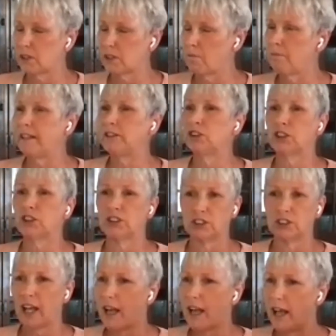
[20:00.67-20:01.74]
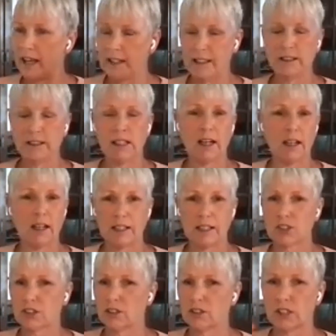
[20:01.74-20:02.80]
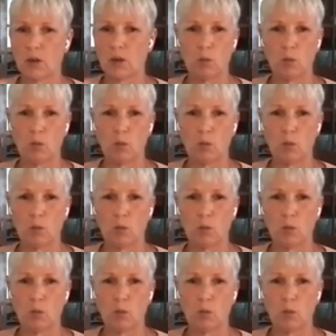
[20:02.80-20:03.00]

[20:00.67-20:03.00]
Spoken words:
dimensions, and incarnations,